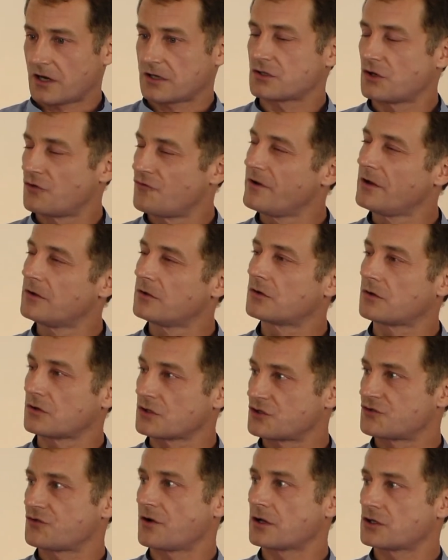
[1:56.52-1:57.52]
real
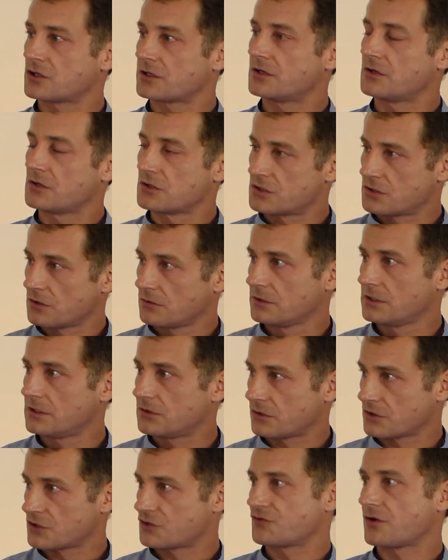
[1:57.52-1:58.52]
construction and a
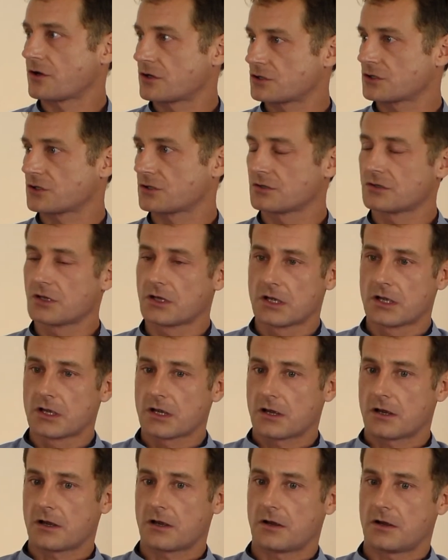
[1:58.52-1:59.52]
solid construction
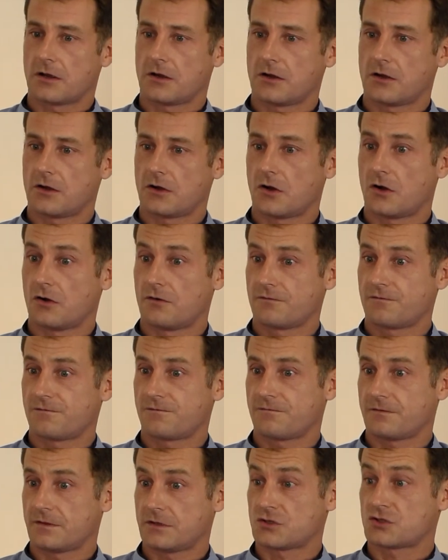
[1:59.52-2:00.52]

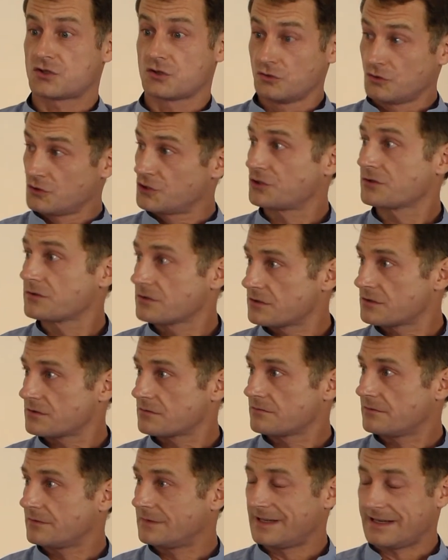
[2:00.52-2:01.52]
of the solutions,
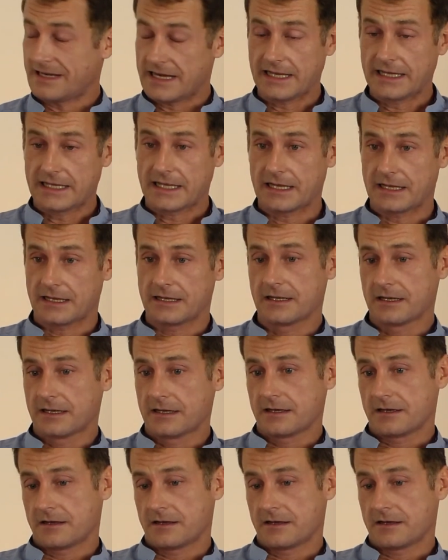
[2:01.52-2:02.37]
linking